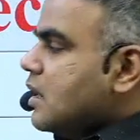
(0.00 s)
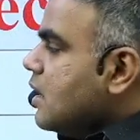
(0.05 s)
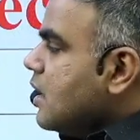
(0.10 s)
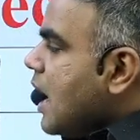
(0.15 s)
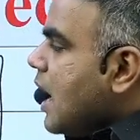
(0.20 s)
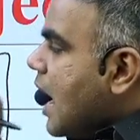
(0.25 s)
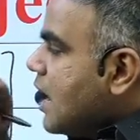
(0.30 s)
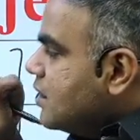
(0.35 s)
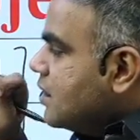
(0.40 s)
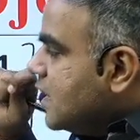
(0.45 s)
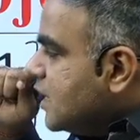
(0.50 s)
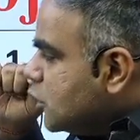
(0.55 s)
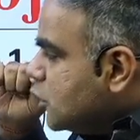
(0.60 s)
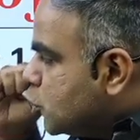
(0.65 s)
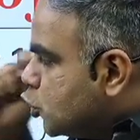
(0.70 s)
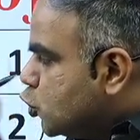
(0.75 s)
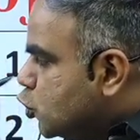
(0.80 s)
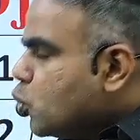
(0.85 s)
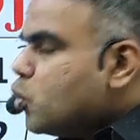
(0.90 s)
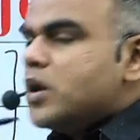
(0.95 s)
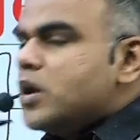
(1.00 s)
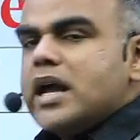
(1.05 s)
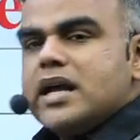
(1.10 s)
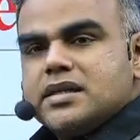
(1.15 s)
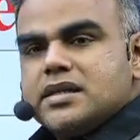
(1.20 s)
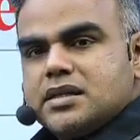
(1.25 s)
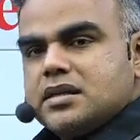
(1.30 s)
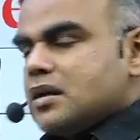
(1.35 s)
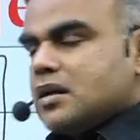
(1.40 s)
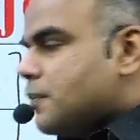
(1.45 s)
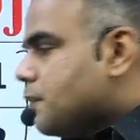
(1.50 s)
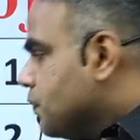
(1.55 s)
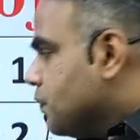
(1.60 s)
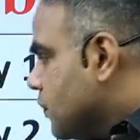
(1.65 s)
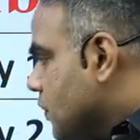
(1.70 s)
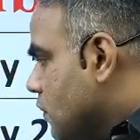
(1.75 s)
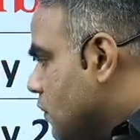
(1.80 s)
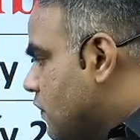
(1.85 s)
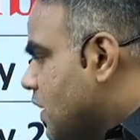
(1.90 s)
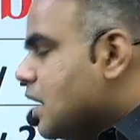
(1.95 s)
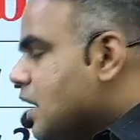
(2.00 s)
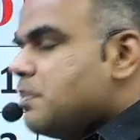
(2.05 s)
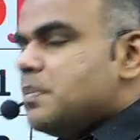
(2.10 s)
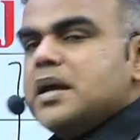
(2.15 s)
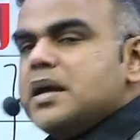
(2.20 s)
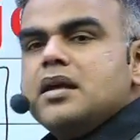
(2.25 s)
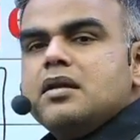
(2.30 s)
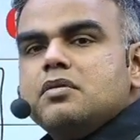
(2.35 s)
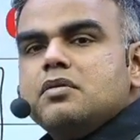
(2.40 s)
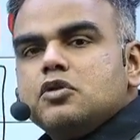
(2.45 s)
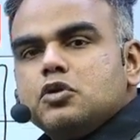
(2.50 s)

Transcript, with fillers: And these 2 days will be,